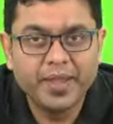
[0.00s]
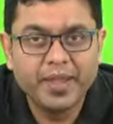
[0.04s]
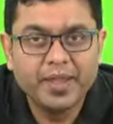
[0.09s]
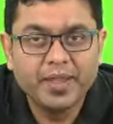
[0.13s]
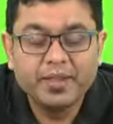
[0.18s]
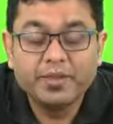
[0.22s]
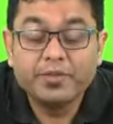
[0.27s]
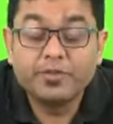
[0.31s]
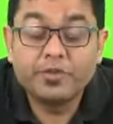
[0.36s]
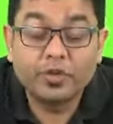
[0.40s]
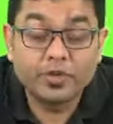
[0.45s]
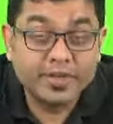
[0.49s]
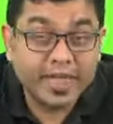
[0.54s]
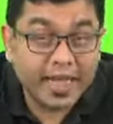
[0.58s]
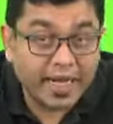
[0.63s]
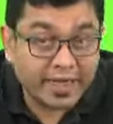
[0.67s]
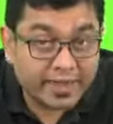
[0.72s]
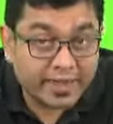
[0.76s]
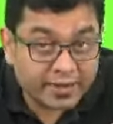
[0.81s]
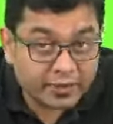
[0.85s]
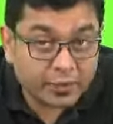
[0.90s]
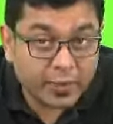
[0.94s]
So
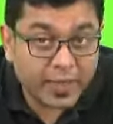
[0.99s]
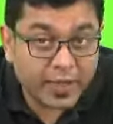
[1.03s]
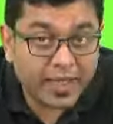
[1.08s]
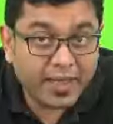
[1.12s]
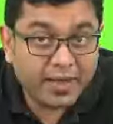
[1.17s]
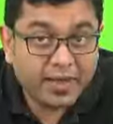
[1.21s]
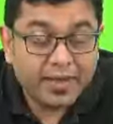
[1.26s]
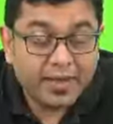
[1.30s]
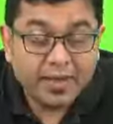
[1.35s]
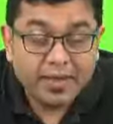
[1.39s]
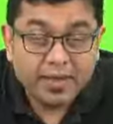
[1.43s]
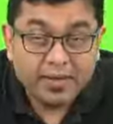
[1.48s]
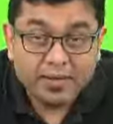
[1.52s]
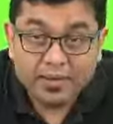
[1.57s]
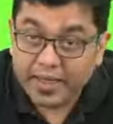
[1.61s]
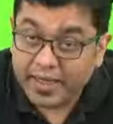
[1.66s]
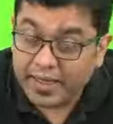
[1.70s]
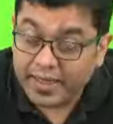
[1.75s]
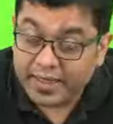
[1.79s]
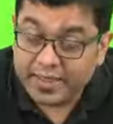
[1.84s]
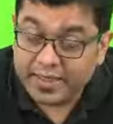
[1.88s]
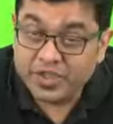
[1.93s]
that is where
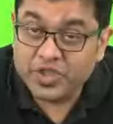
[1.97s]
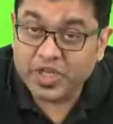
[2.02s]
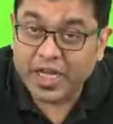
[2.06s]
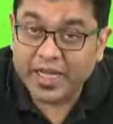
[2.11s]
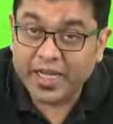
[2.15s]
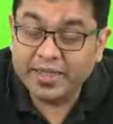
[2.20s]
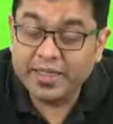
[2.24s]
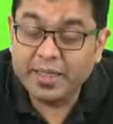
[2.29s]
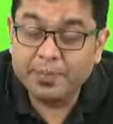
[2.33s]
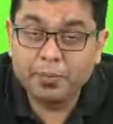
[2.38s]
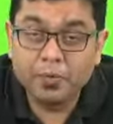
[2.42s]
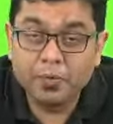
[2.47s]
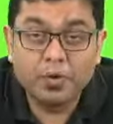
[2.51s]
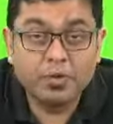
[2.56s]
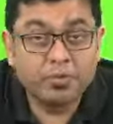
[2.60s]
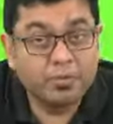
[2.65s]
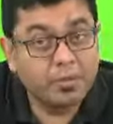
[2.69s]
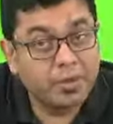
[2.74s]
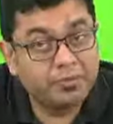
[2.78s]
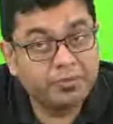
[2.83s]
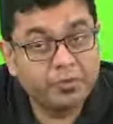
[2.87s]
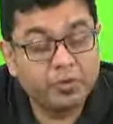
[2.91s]
in Chandipur,
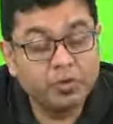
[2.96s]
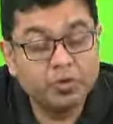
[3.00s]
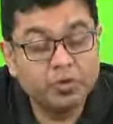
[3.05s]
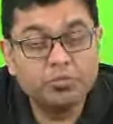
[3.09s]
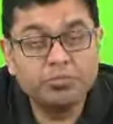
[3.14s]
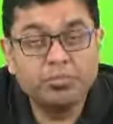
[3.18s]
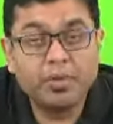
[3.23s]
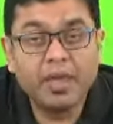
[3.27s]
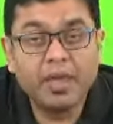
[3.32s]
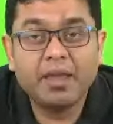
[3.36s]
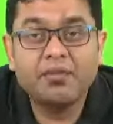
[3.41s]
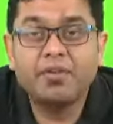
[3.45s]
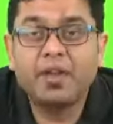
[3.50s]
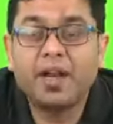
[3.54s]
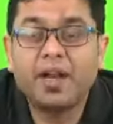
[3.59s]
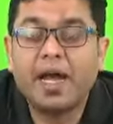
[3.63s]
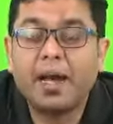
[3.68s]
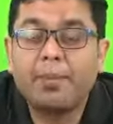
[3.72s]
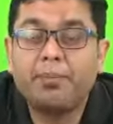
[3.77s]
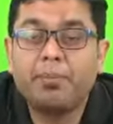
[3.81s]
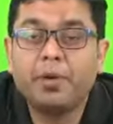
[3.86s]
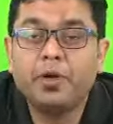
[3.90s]
if you ever
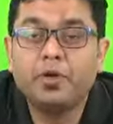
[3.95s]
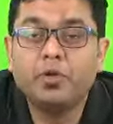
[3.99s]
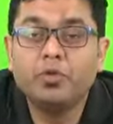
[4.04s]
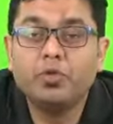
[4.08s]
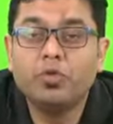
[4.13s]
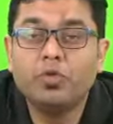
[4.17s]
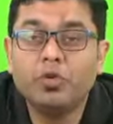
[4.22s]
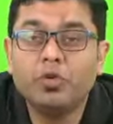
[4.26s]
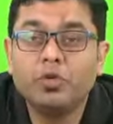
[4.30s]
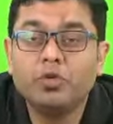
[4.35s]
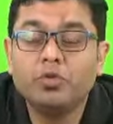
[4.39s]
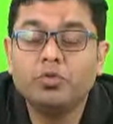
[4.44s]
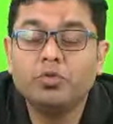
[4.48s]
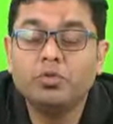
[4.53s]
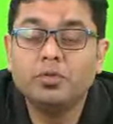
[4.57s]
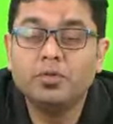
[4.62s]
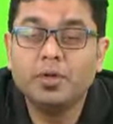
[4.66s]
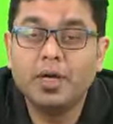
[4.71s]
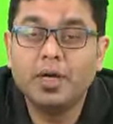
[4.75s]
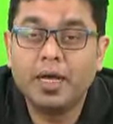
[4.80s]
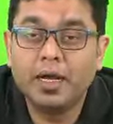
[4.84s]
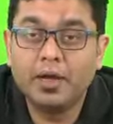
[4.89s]
happen to go
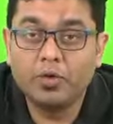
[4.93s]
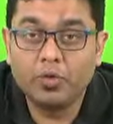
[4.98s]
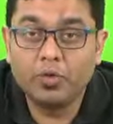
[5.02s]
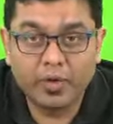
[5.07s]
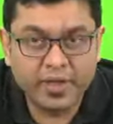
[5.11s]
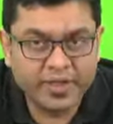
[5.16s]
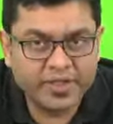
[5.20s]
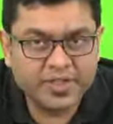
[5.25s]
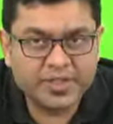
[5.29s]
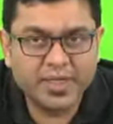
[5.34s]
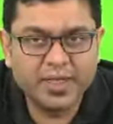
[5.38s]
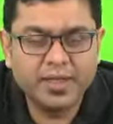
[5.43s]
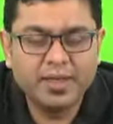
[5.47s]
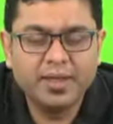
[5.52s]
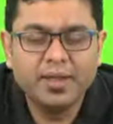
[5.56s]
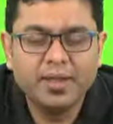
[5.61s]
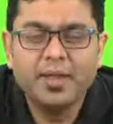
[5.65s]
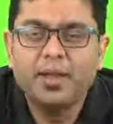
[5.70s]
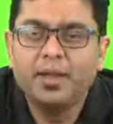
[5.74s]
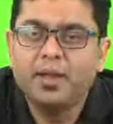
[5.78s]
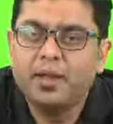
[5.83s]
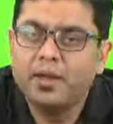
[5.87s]
to Odisha,
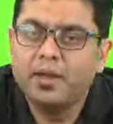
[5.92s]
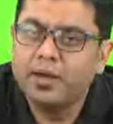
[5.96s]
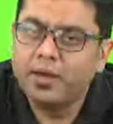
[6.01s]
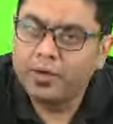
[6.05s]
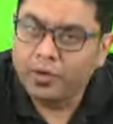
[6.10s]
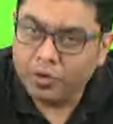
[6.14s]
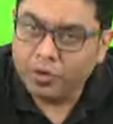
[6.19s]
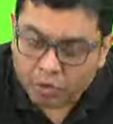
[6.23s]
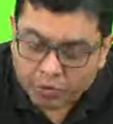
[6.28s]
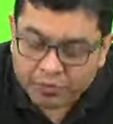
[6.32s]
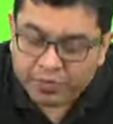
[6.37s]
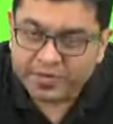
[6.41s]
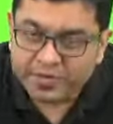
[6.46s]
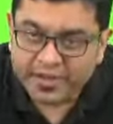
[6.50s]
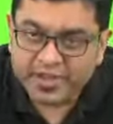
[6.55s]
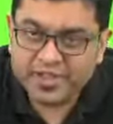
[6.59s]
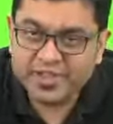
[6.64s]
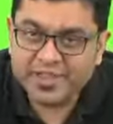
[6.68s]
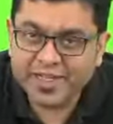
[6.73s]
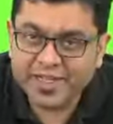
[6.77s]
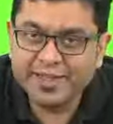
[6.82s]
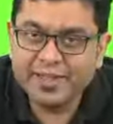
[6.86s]
do
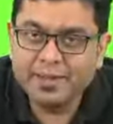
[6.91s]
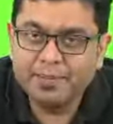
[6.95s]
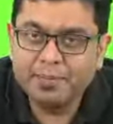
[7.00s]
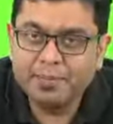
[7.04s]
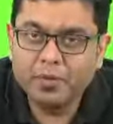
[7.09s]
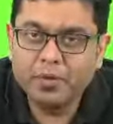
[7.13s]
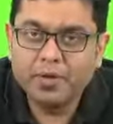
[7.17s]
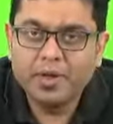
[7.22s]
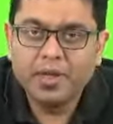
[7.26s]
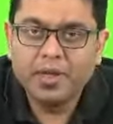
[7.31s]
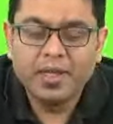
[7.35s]
visit Chandipur.